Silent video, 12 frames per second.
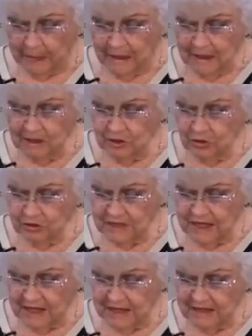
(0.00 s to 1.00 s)
He told
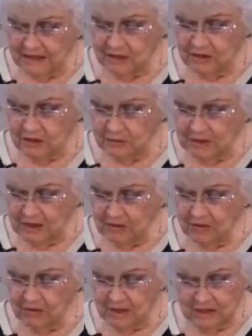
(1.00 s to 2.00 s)
Titus to speak
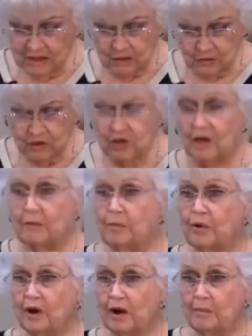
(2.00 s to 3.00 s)
the things which are
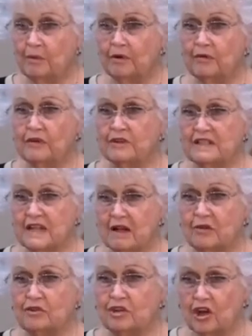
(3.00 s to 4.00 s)
proper for
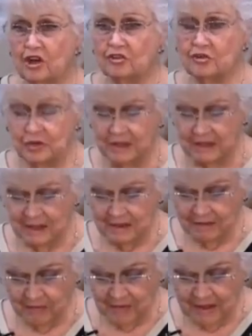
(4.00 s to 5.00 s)
sound doctrine,
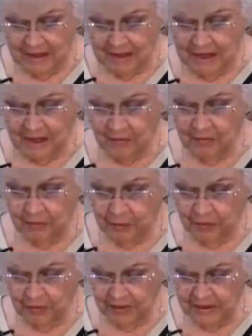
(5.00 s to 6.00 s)
and how
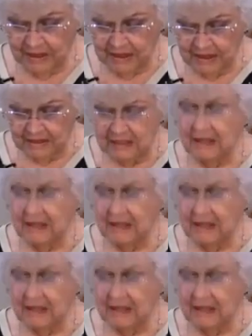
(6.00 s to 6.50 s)
important it is.